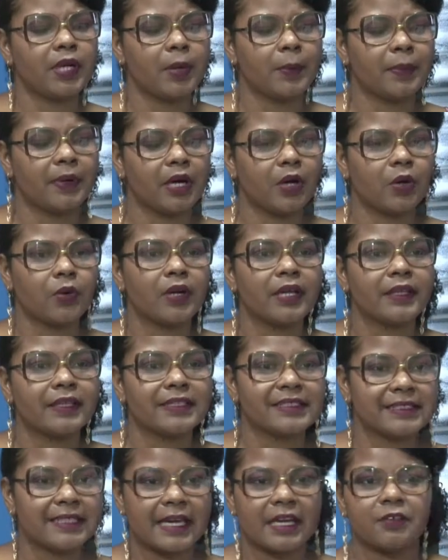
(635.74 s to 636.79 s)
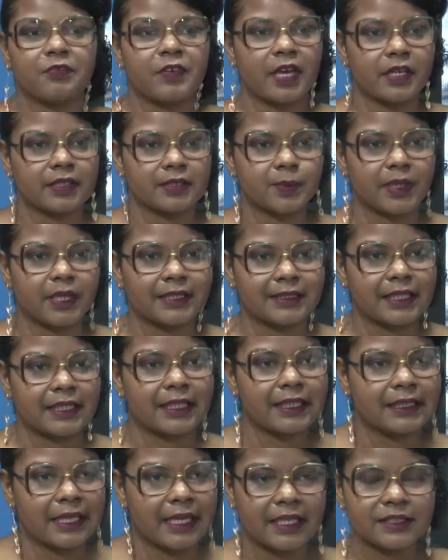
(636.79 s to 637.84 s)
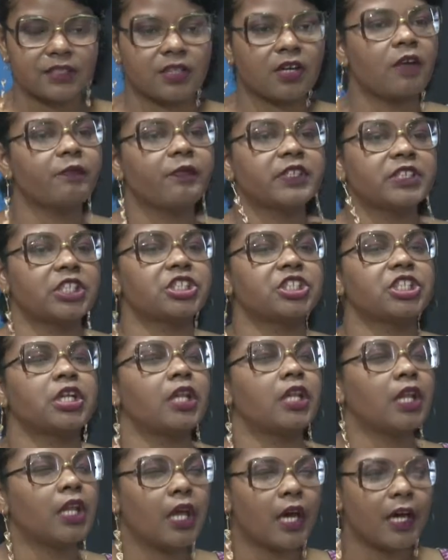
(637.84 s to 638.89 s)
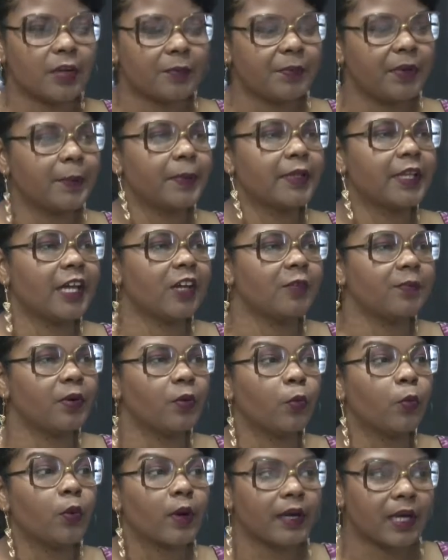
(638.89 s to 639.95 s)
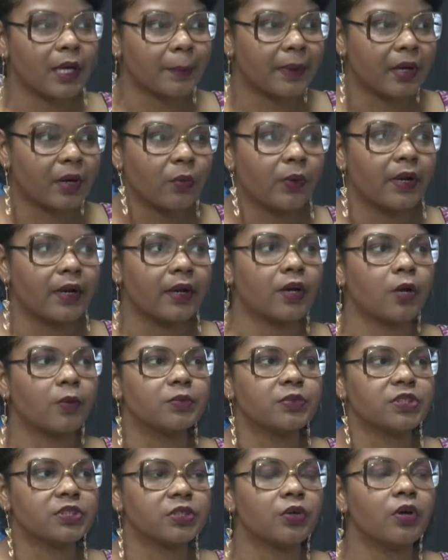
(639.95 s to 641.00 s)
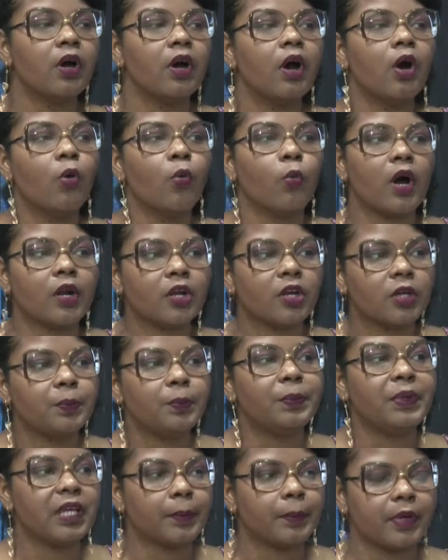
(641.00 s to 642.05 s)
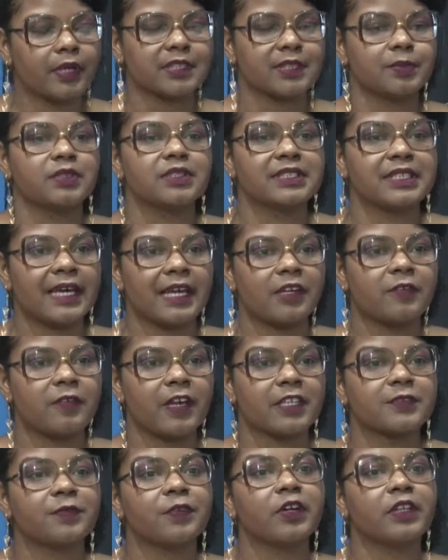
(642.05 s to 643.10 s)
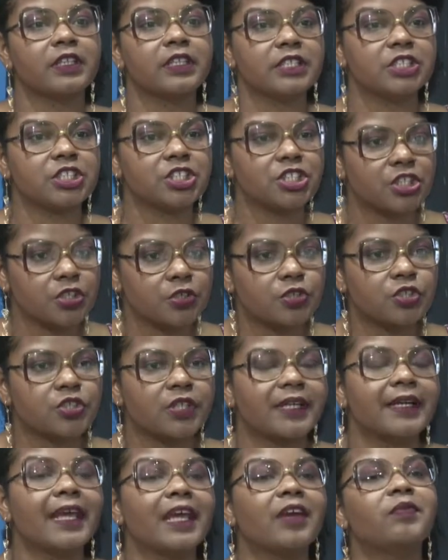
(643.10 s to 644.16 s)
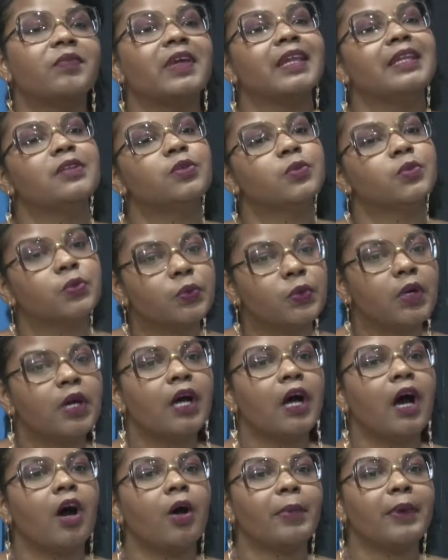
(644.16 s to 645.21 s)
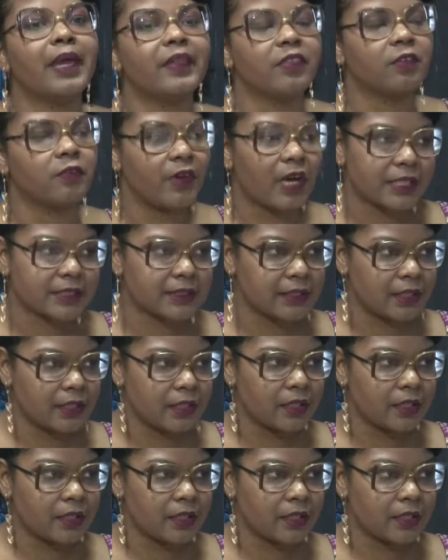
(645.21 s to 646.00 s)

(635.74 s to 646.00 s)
about the side effects, because I think that is a conversation a lot of people have been worrying about when it comes to what could be the possible side effects for these children if they do get the vaccine.